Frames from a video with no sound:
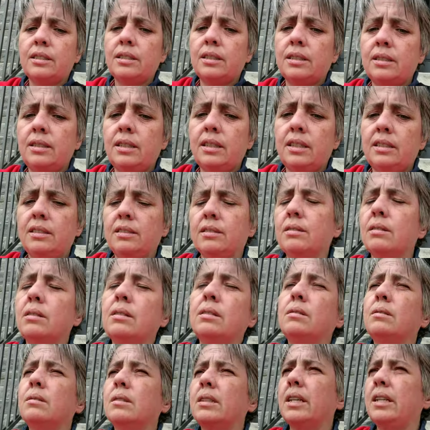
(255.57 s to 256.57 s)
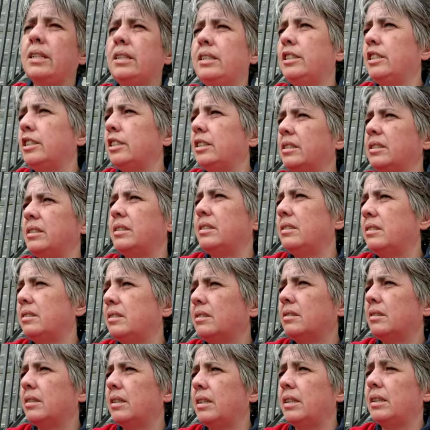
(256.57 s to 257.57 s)
to these
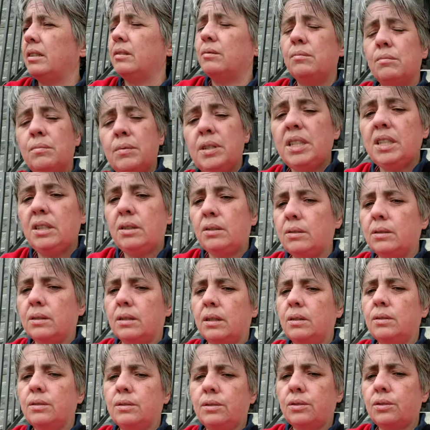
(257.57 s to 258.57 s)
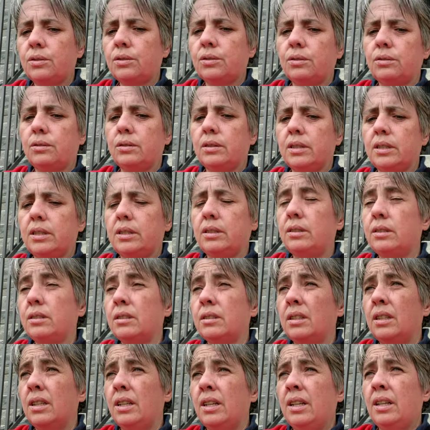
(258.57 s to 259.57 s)
locations, like real ghost stories.
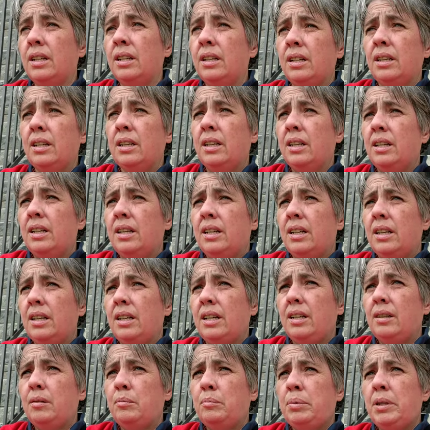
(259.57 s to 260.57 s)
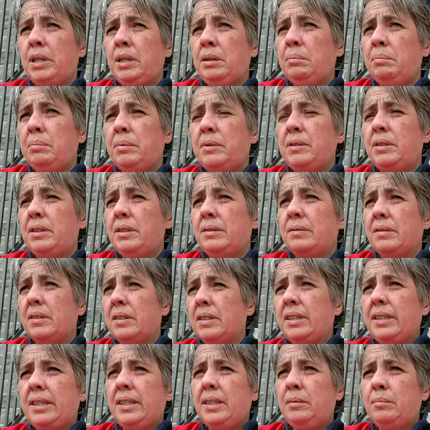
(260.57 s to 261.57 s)
And people have
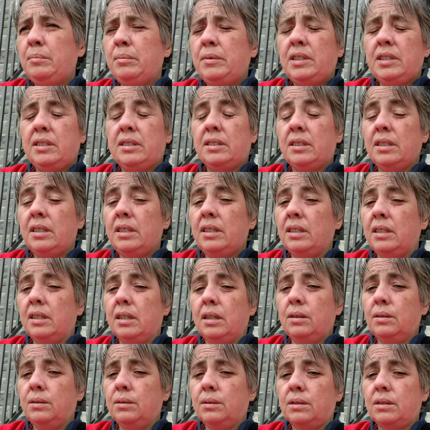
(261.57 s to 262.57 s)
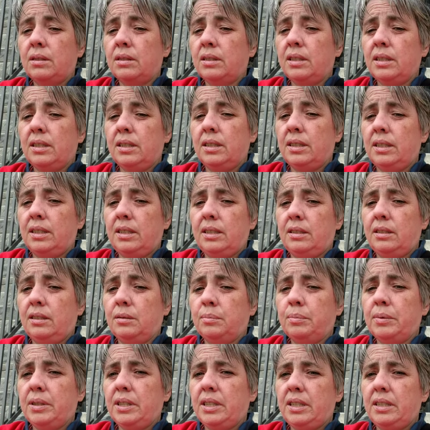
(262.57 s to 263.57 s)
claimed to see ghosts in these
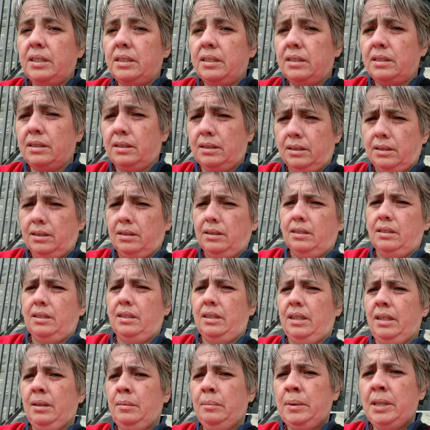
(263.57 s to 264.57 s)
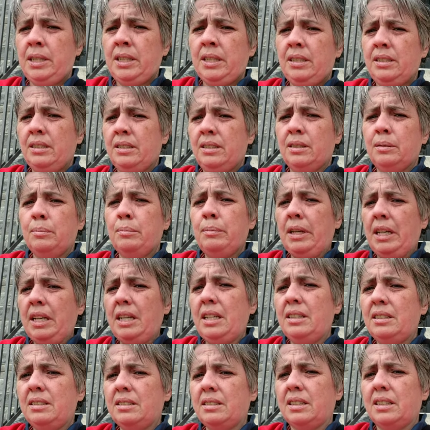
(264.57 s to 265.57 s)
places. I mean, it's
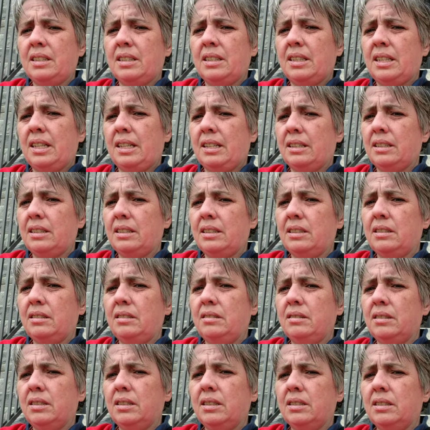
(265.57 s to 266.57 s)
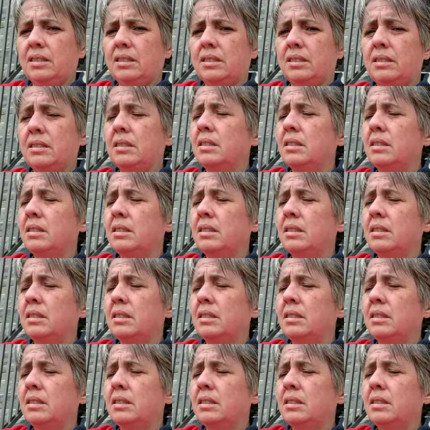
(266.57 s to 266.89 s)
amazing that you could